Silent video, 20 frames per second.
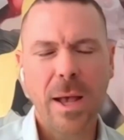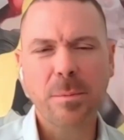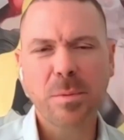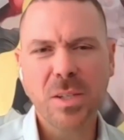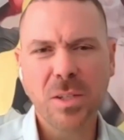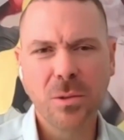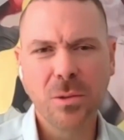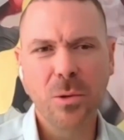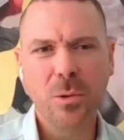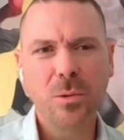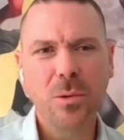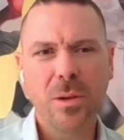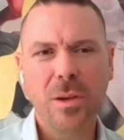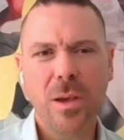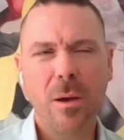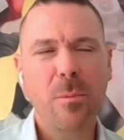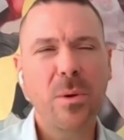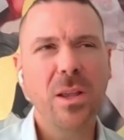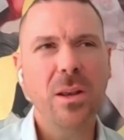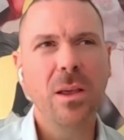
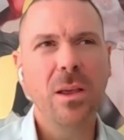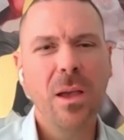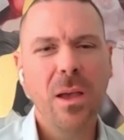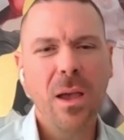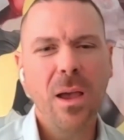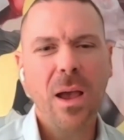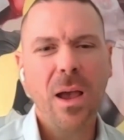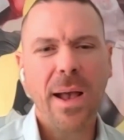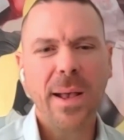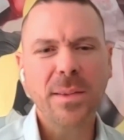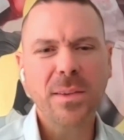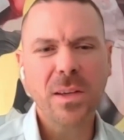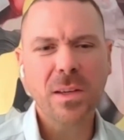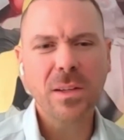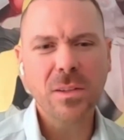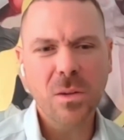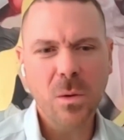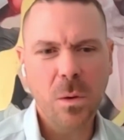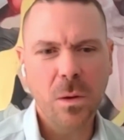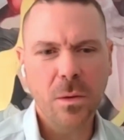Absolutely. I
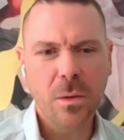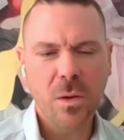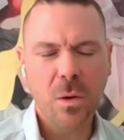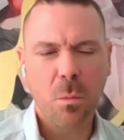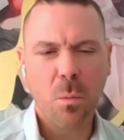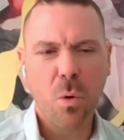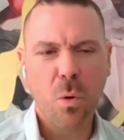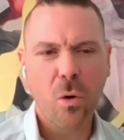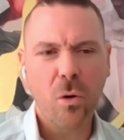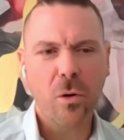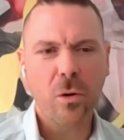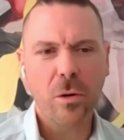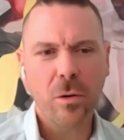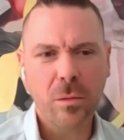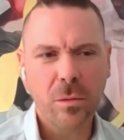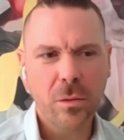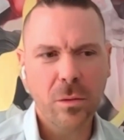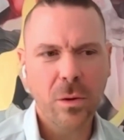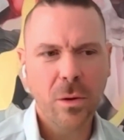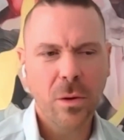think the
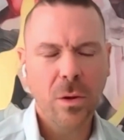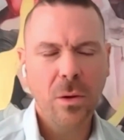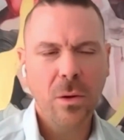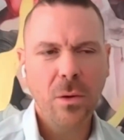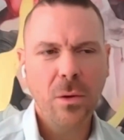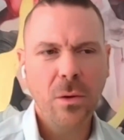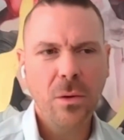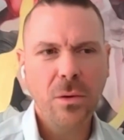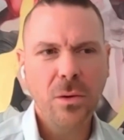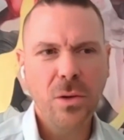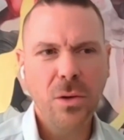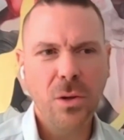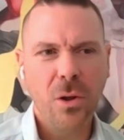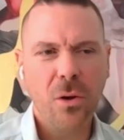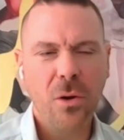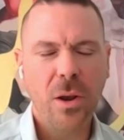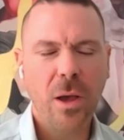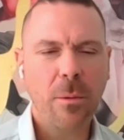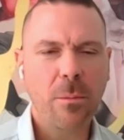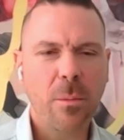more,
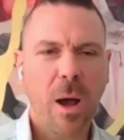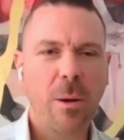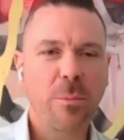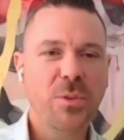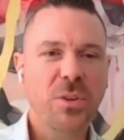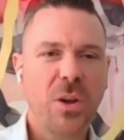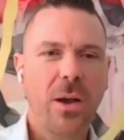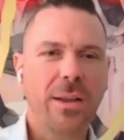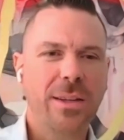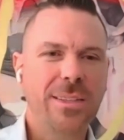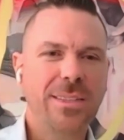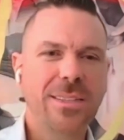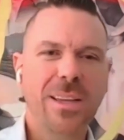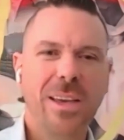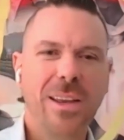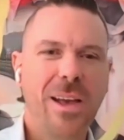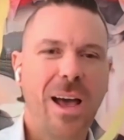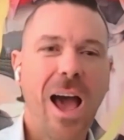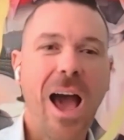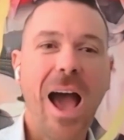and I'm trying to
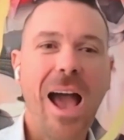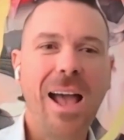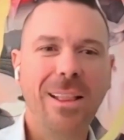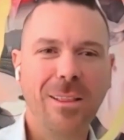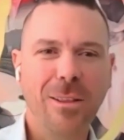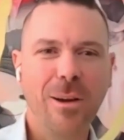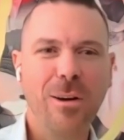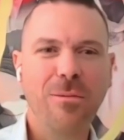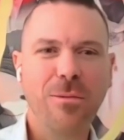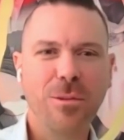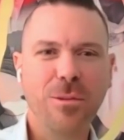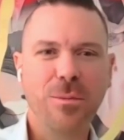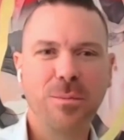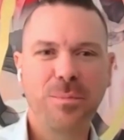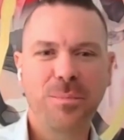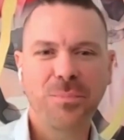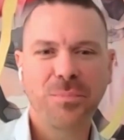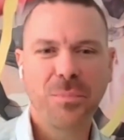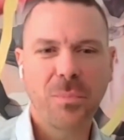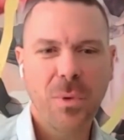say at a high
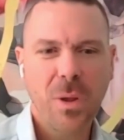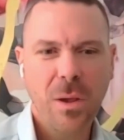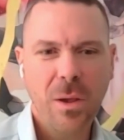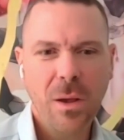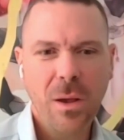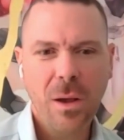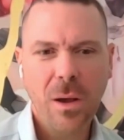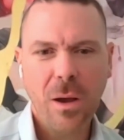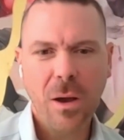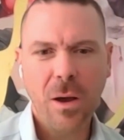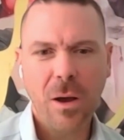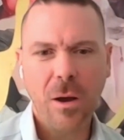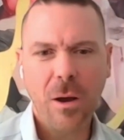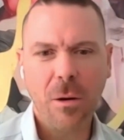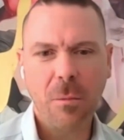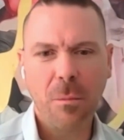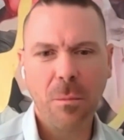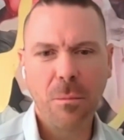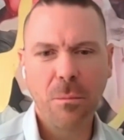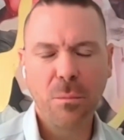level,
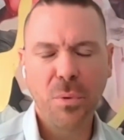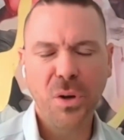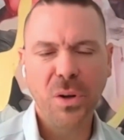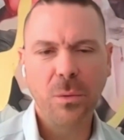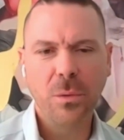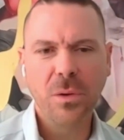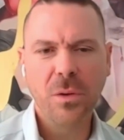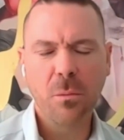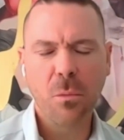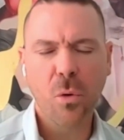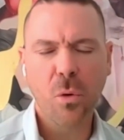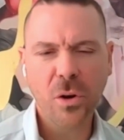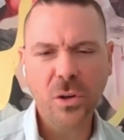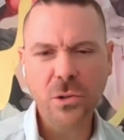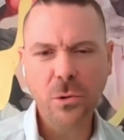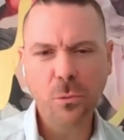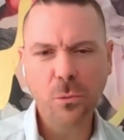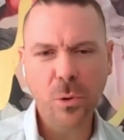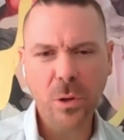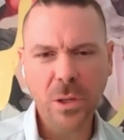but the
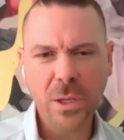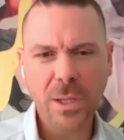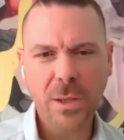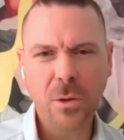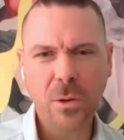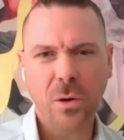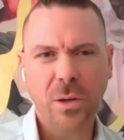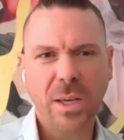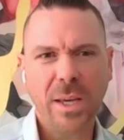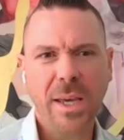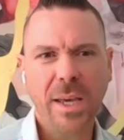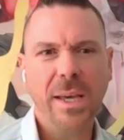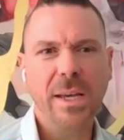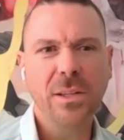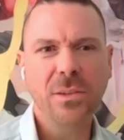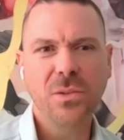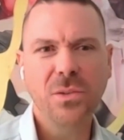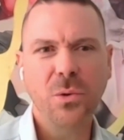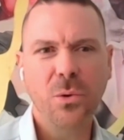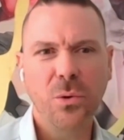more you really look
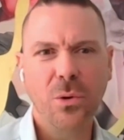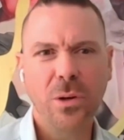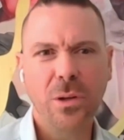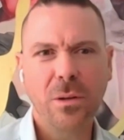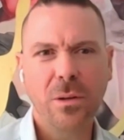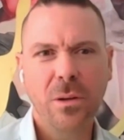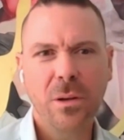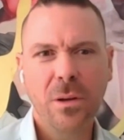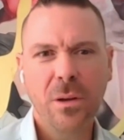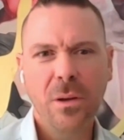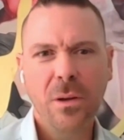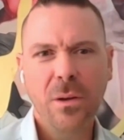into it,